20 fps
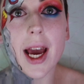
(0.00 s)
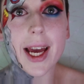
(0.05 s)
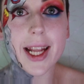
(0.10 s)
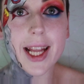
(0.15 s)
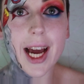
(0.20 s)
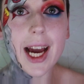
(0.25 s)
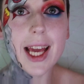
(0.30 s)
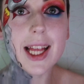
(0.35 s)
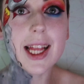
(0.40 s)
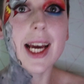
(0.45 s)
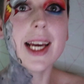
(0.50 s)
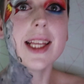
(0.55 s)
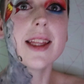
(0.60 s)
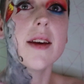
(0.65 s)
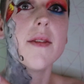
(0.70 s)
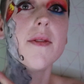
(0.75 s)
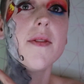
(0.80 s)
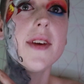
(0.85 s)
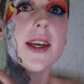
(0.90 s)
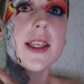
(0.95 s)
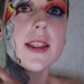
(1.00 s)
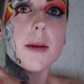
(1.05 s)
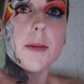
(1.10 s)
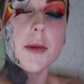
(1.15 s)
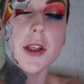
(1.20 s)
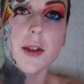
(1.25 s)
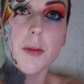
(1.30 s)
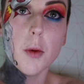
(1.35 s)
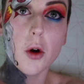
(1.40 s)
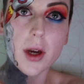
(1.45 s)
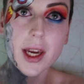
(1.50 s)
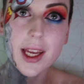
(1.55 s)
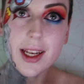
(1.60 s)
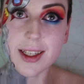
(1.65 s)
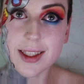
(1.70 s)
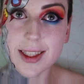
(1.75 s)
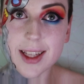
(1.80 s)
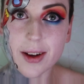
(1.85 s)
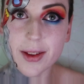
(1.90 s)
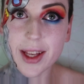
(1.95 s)
and highlight and fix up the
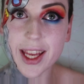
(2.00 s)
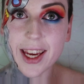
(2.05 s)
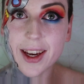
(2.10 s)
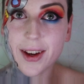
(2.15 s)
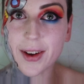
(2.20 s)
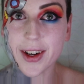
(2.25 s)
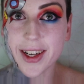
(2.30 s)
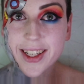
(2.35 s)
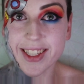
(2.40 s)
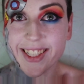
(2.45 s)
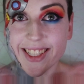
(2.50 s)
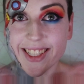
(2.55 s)
smokiness down here